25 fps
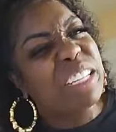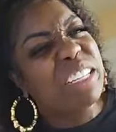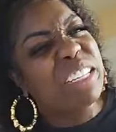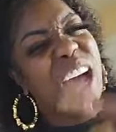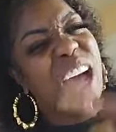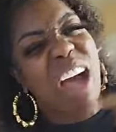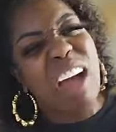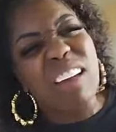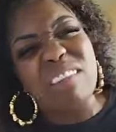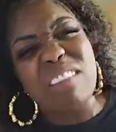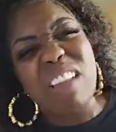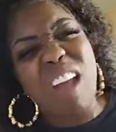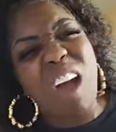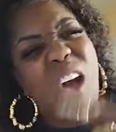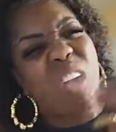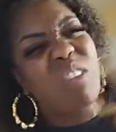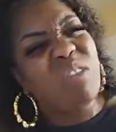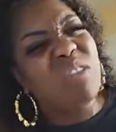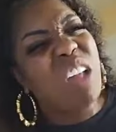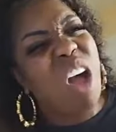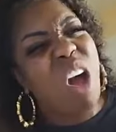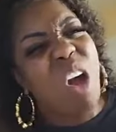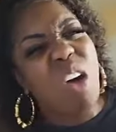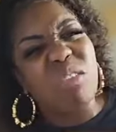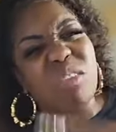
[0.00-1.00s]
No, no,
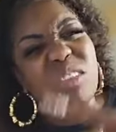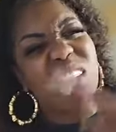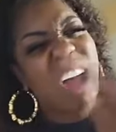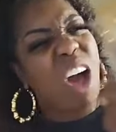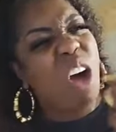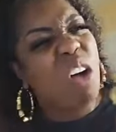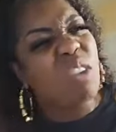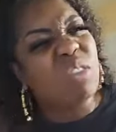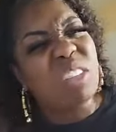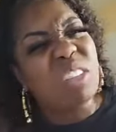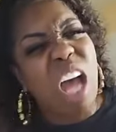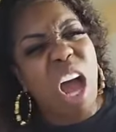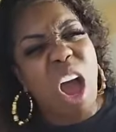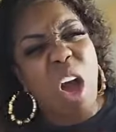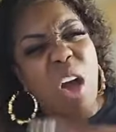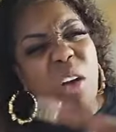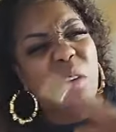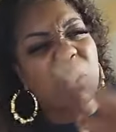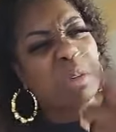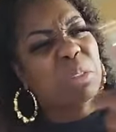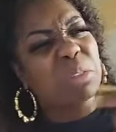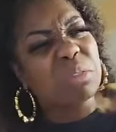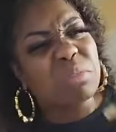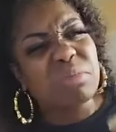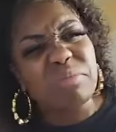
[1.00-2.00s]
no, no,
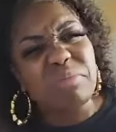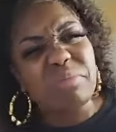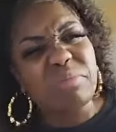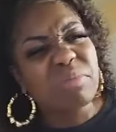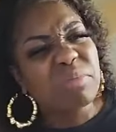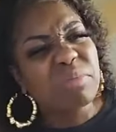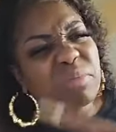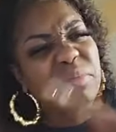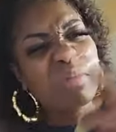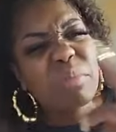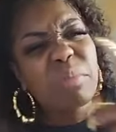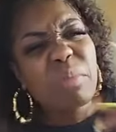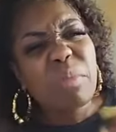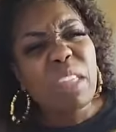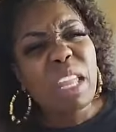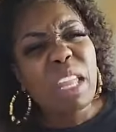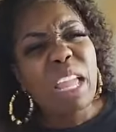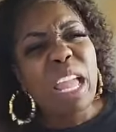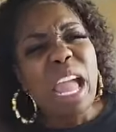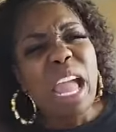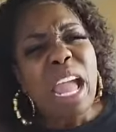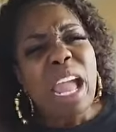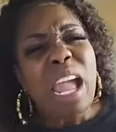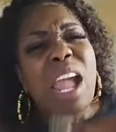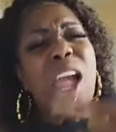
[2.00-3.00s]

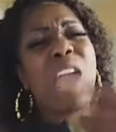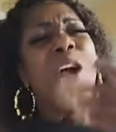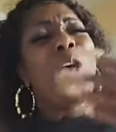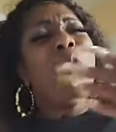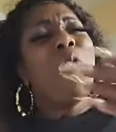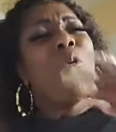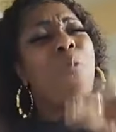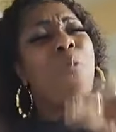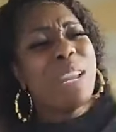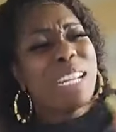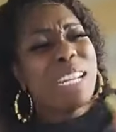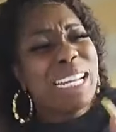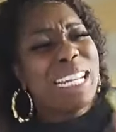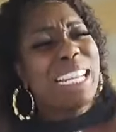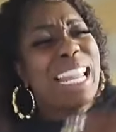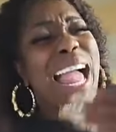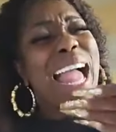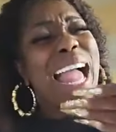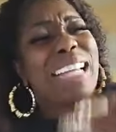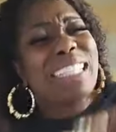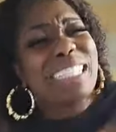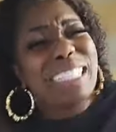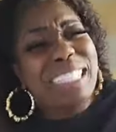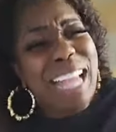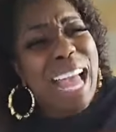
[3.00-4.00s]
no. When the
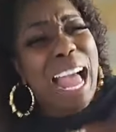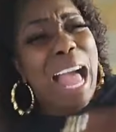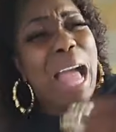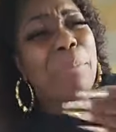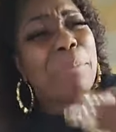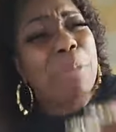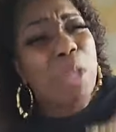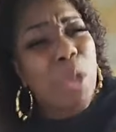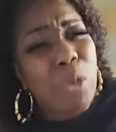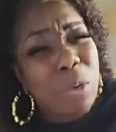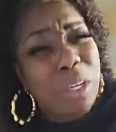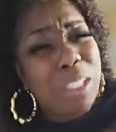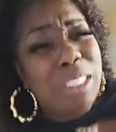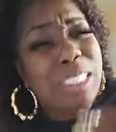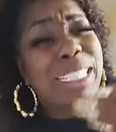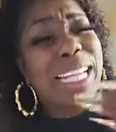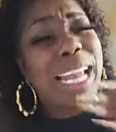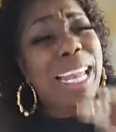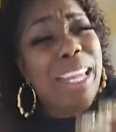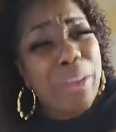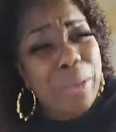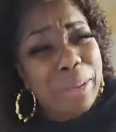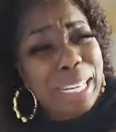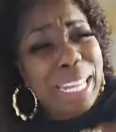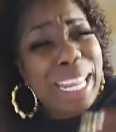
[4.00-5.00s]
last time you were
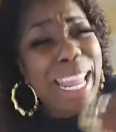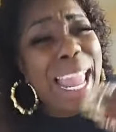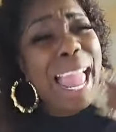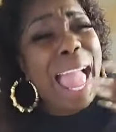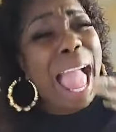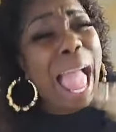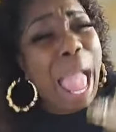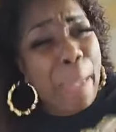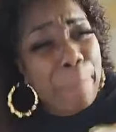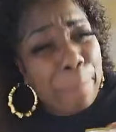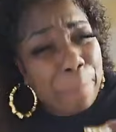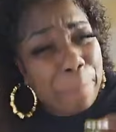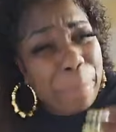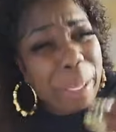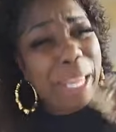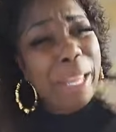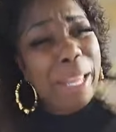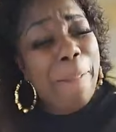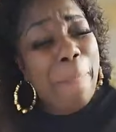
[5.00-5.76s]
genuinely happy?